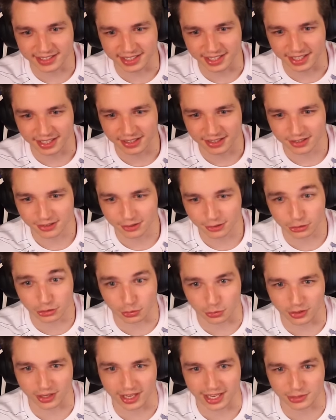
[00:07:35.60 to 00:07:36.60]
it, or
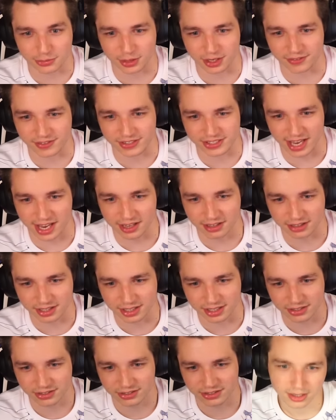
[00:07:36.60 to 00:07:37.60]
sworn it as one of his
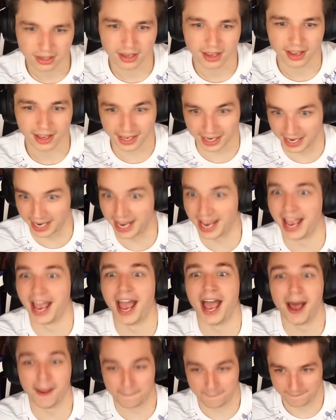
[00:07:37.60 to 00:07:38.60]
islands. Yep!
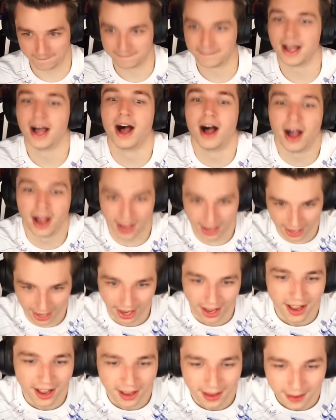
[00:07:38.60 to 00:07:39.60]

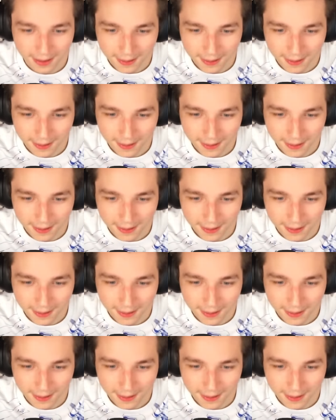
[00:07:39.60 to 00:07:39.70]
Uh-huh.